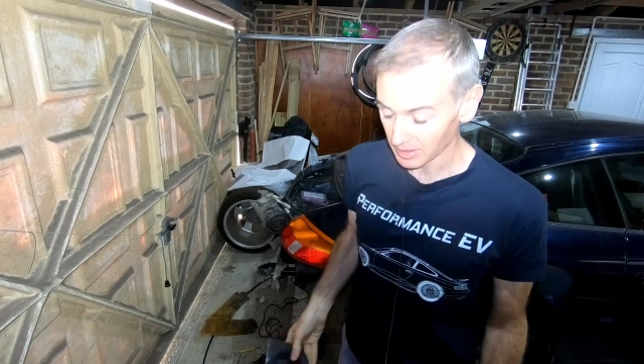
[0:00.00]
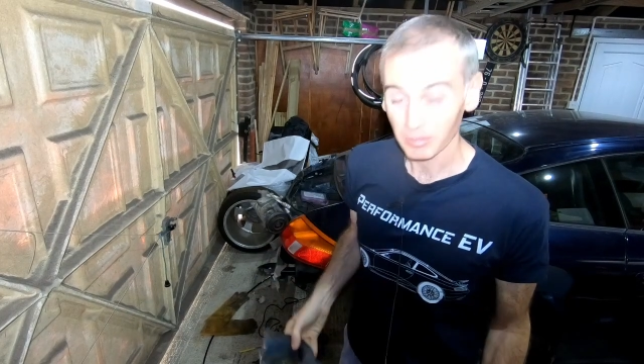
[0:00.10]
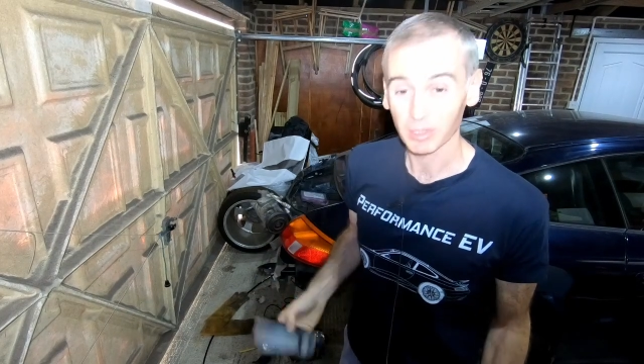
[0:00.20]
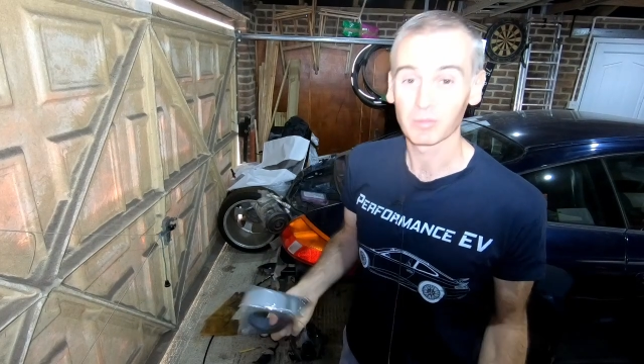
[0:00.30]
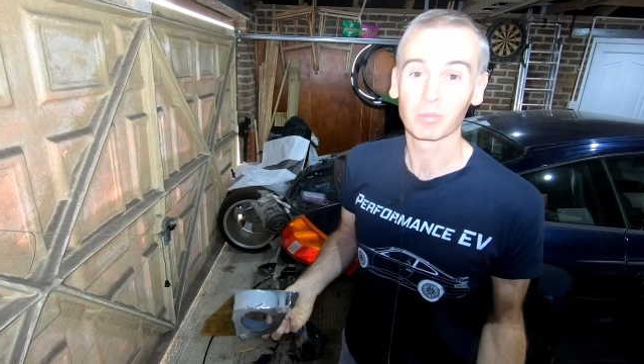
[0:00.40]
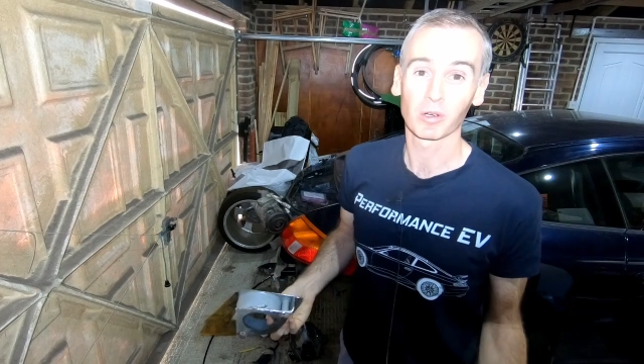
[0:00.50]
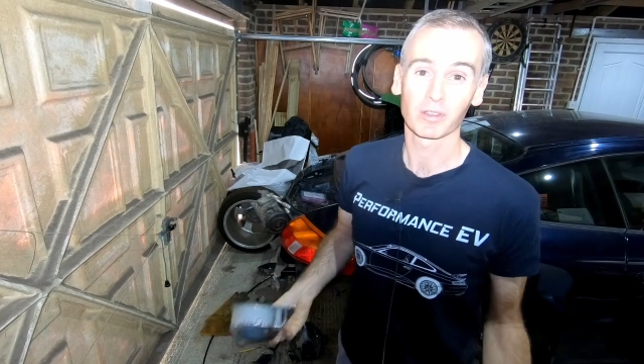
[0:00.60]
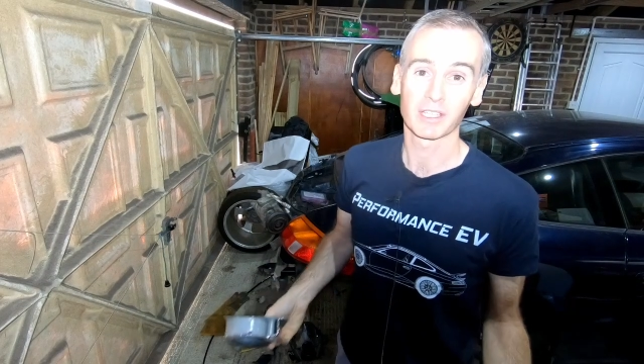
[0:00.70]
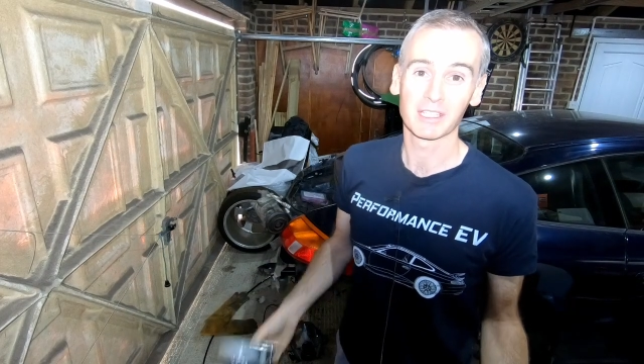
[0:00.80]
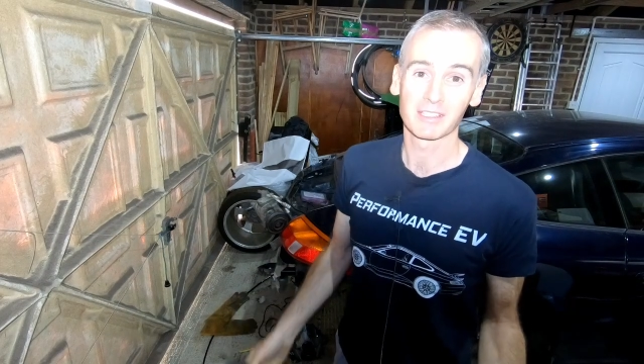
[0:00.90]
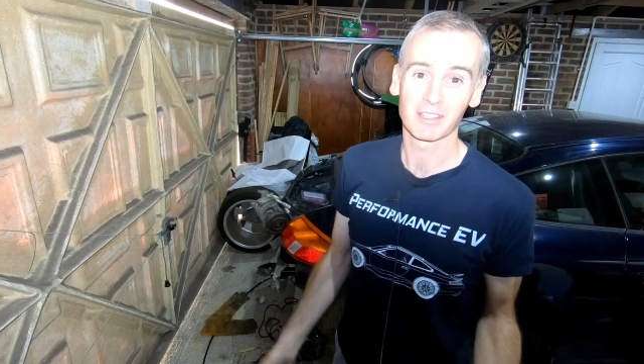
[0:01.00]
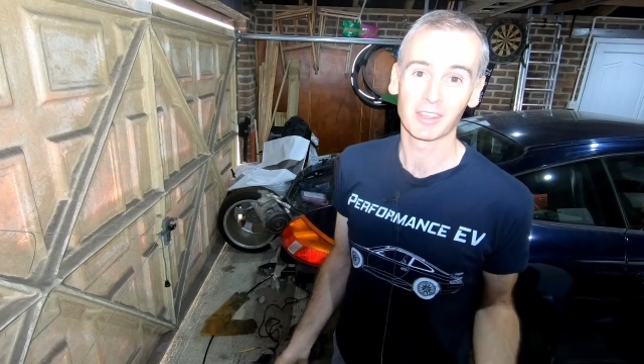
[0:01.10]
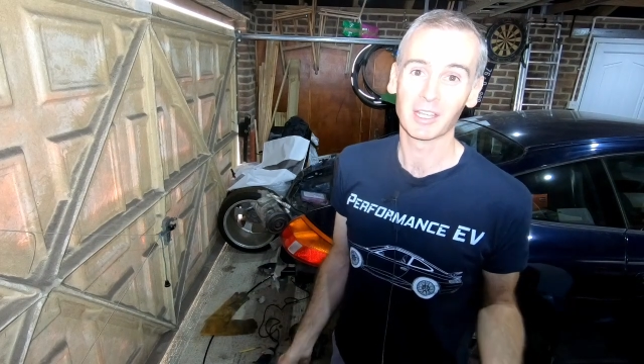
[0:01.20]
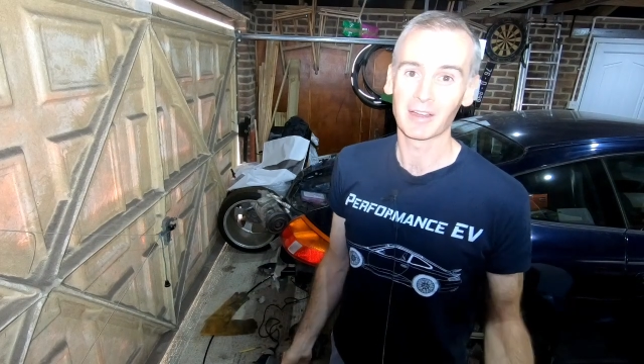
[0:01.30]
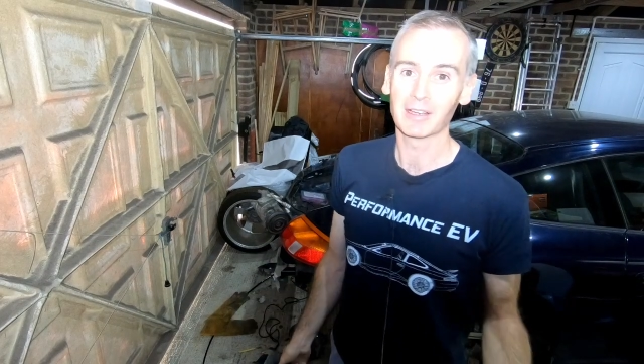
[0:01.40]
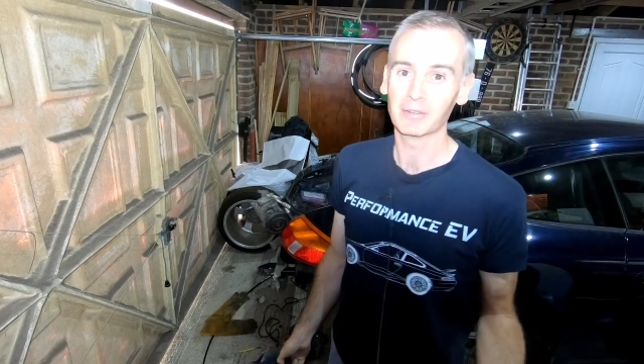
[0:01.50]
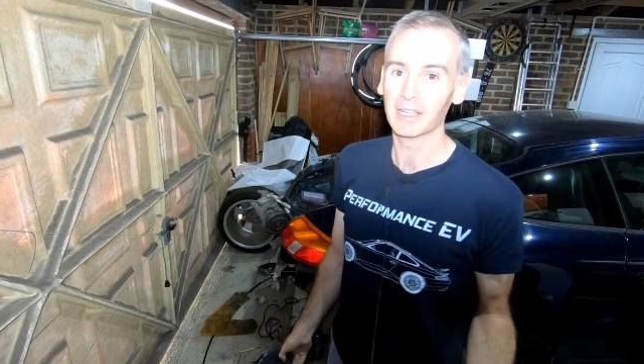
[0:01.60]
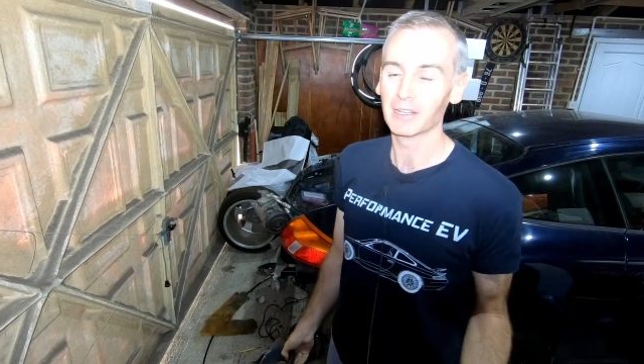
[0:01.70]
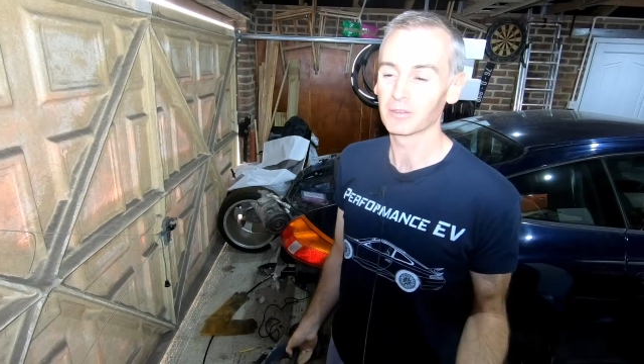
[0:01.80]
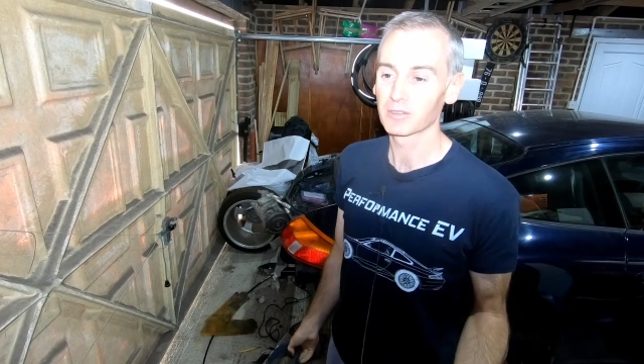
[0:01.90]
But the important thing is they're out now.